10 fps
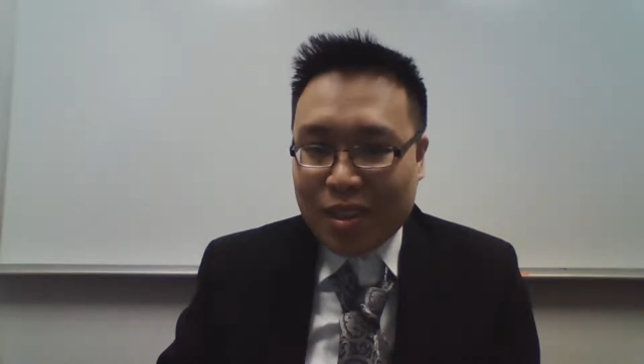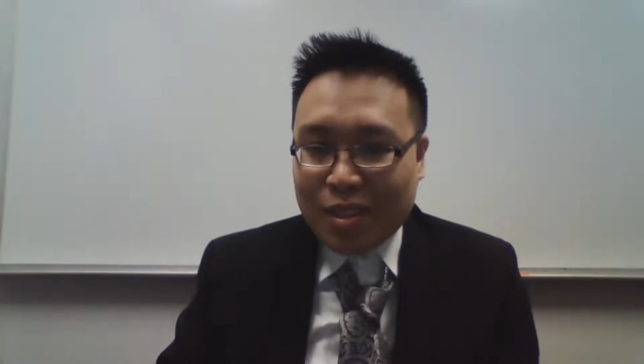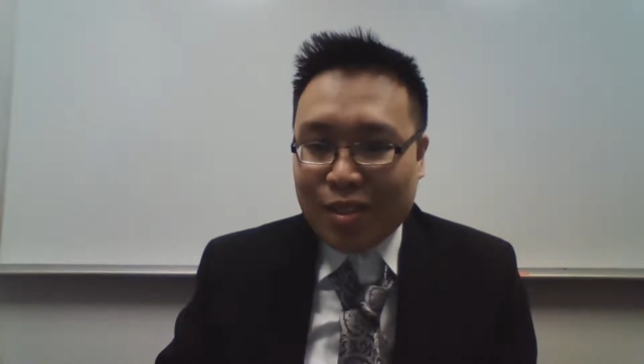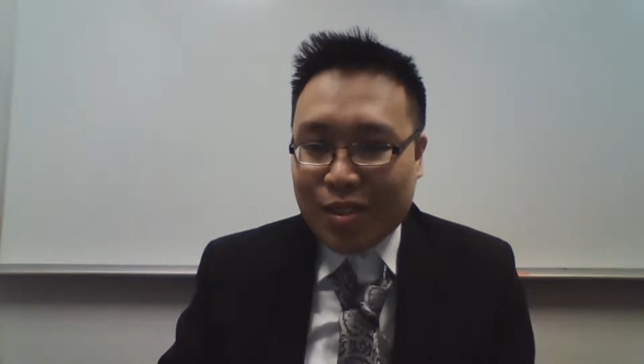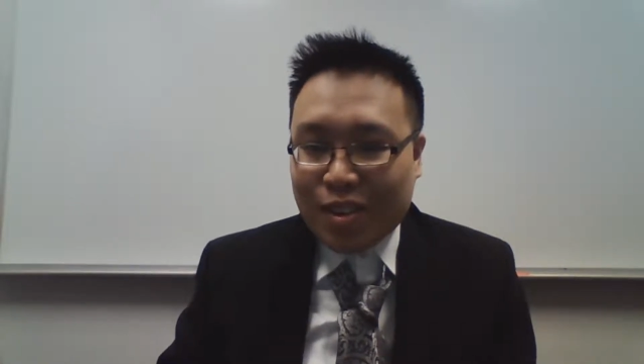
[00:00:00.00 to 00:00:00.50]

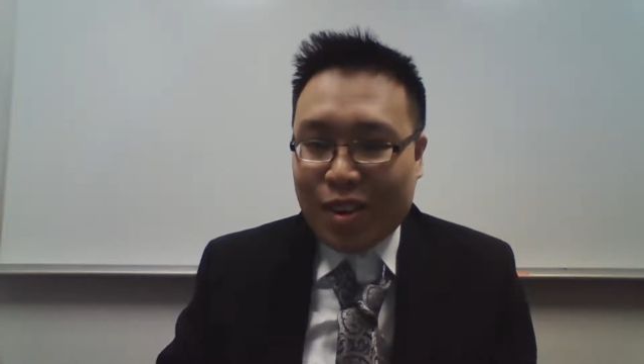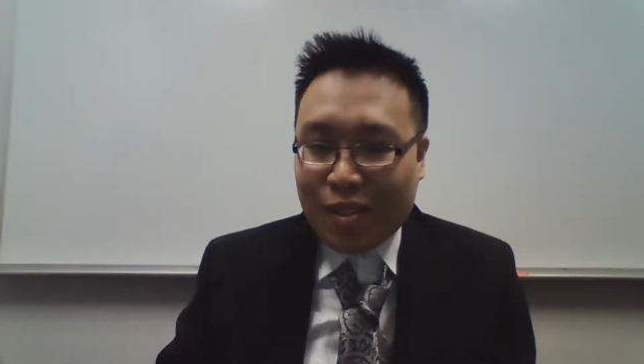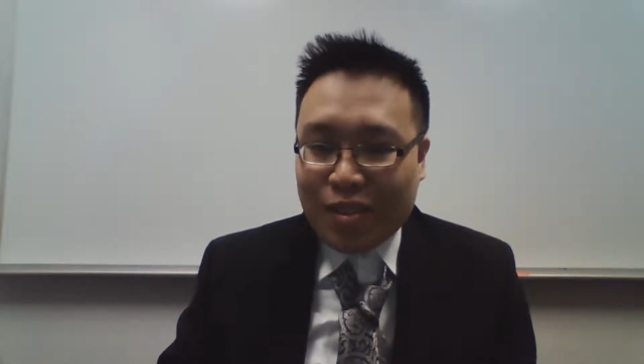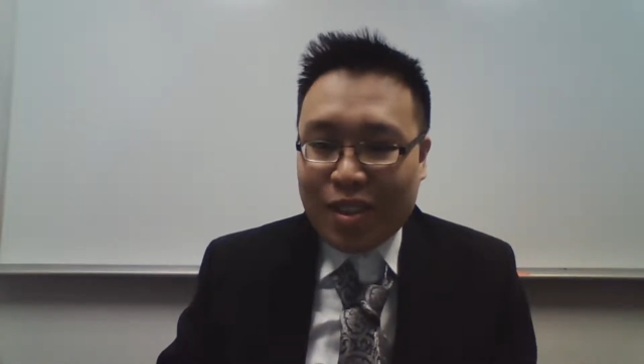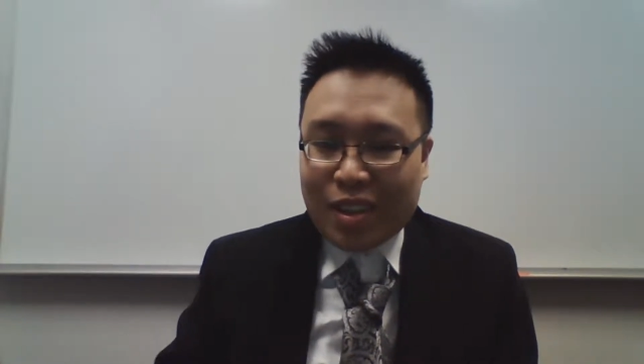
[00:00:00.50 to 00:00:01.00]
until,
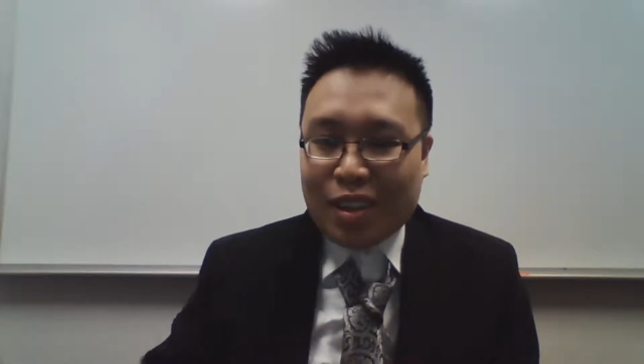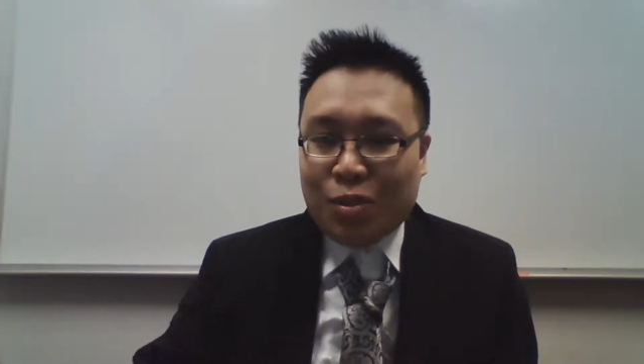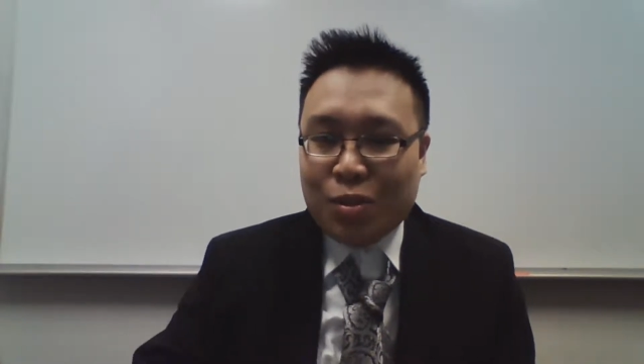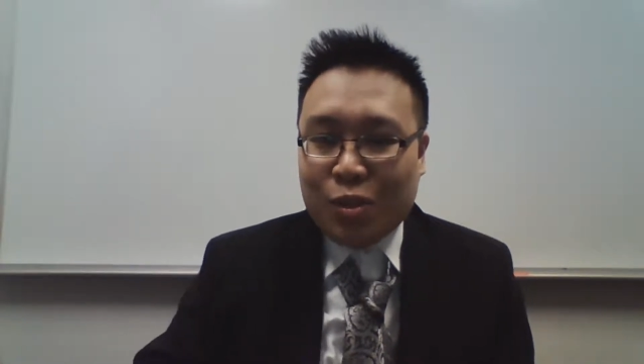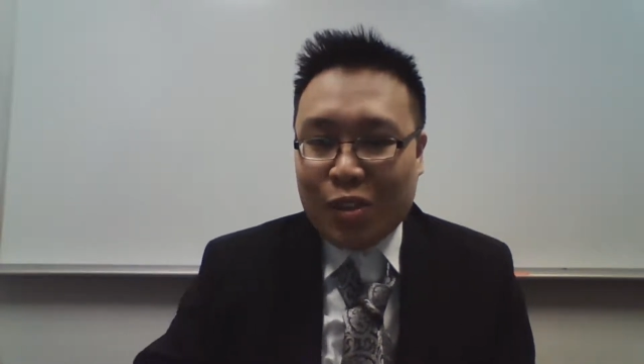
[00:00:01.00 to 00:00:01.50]
like I
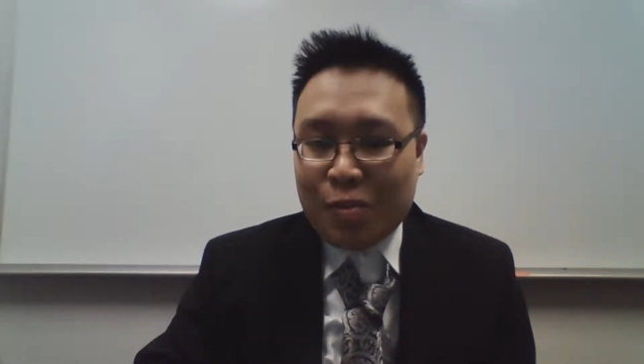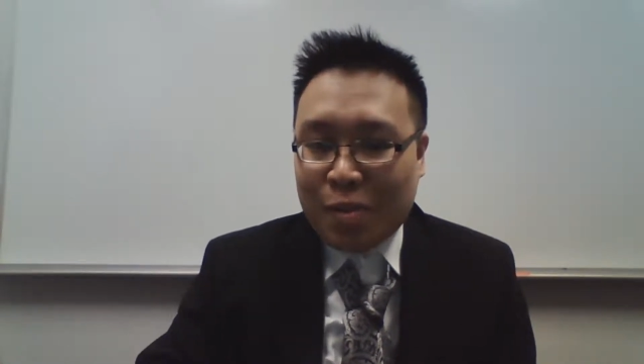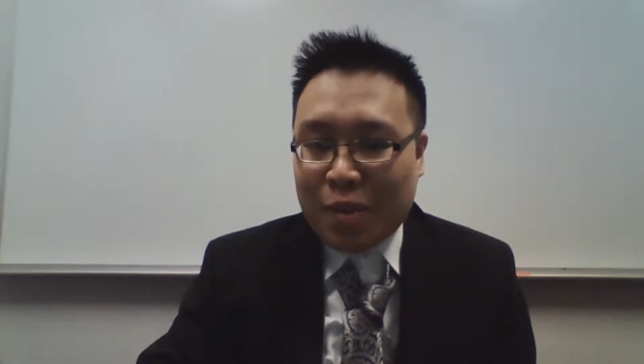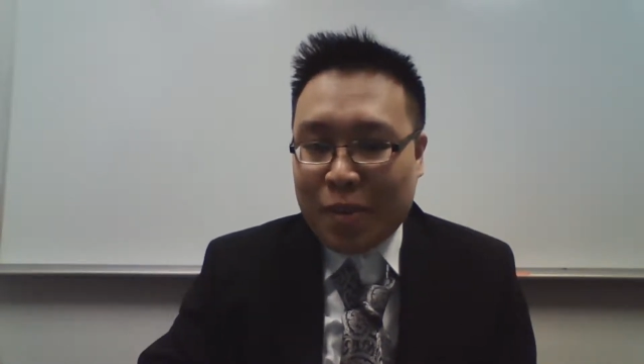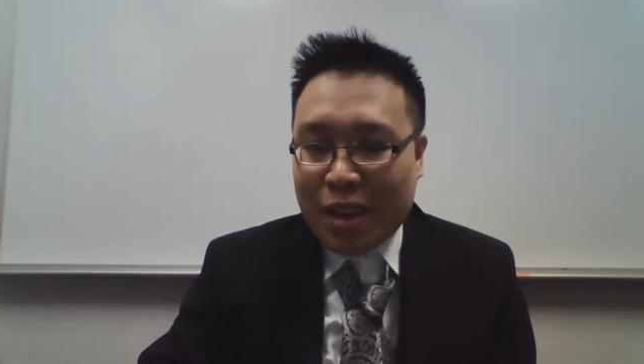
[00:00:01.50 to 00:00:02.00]
told you earlier
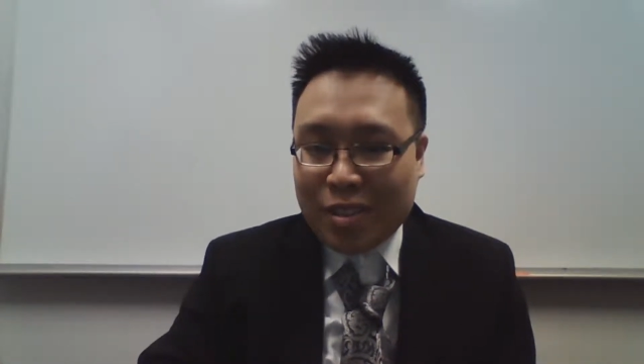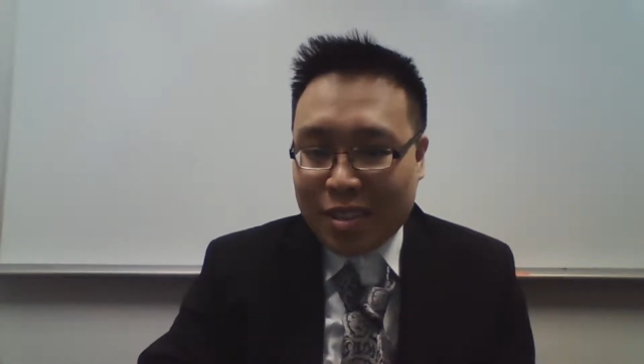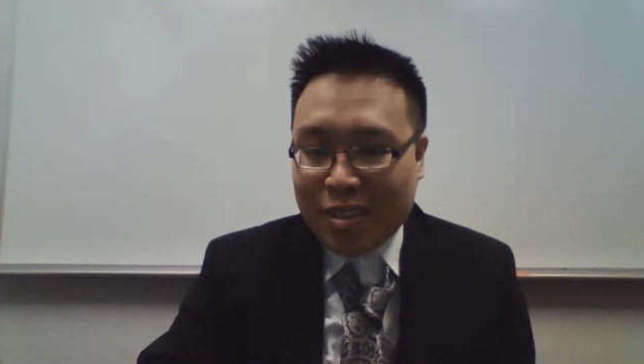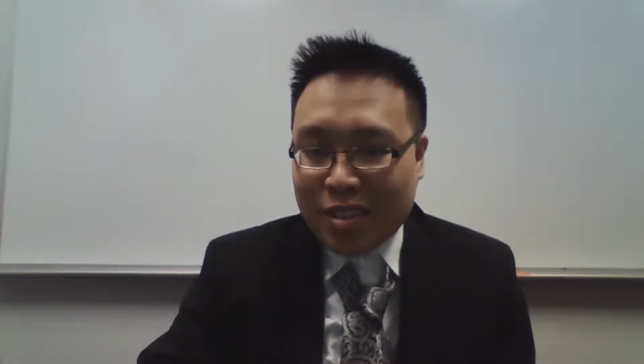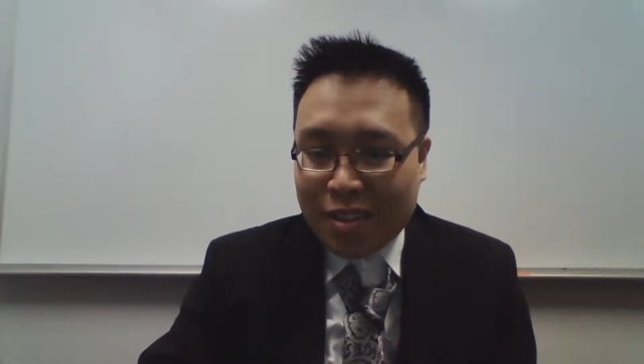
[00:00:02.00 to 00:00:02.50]
about my
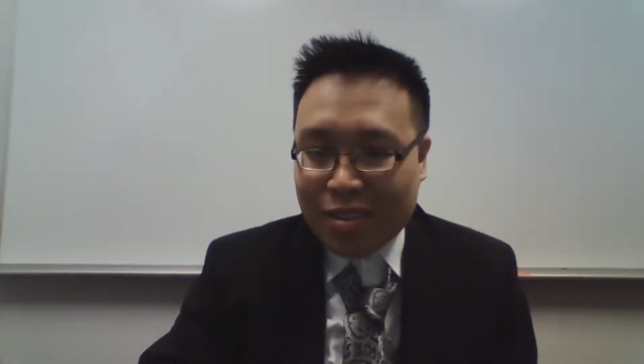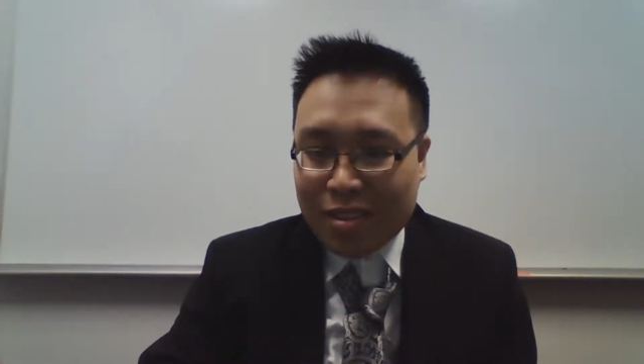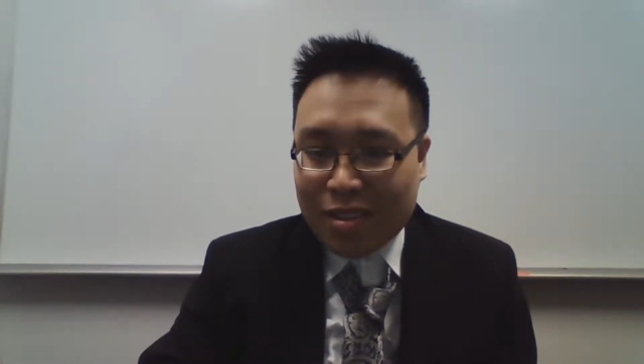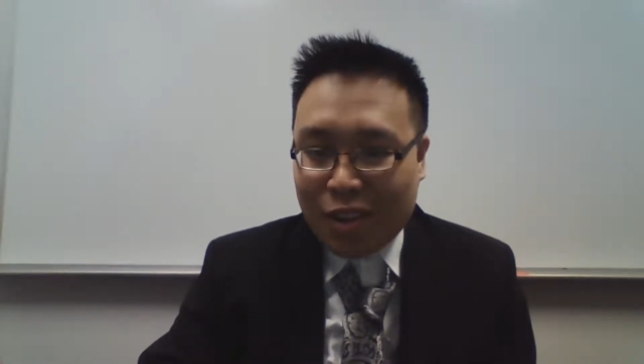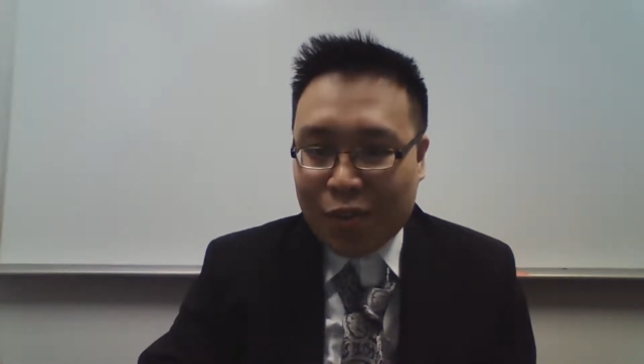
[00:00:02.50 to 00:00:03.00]
passions and
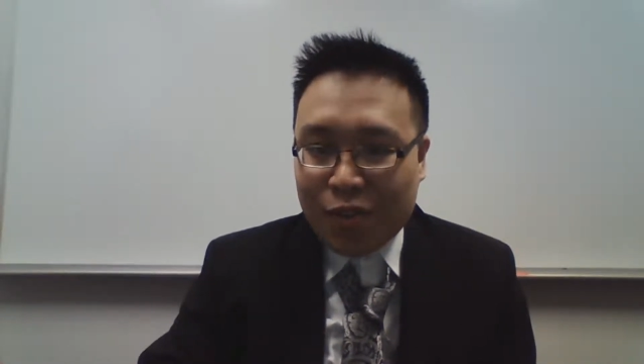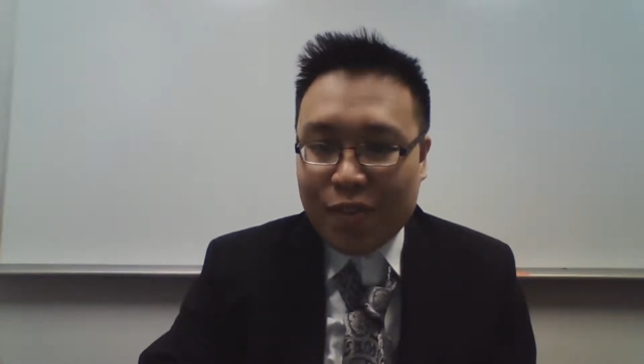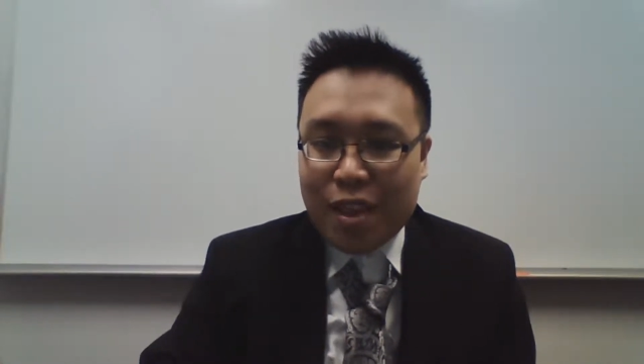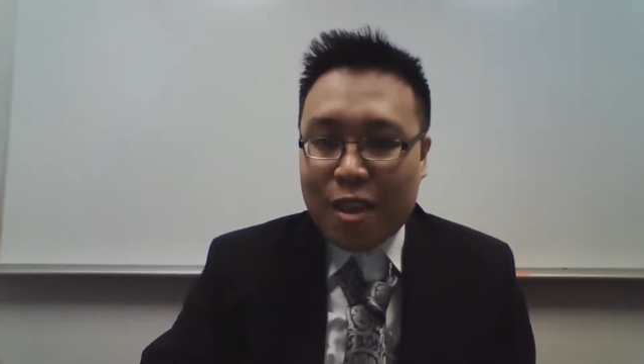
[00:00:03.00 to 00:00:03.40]
stuff.